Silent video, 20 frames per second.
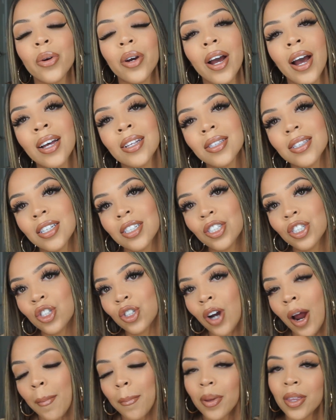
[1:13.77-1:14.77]
content
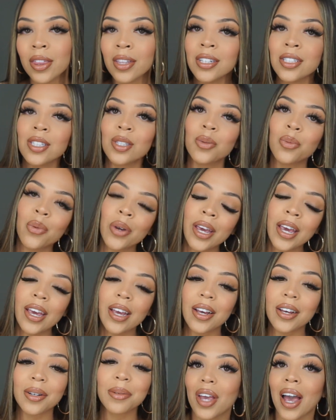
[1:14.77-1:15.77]
dropping this
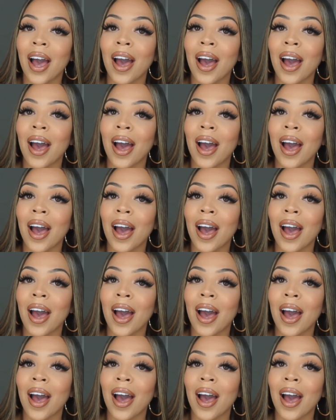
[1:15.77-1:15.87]
week.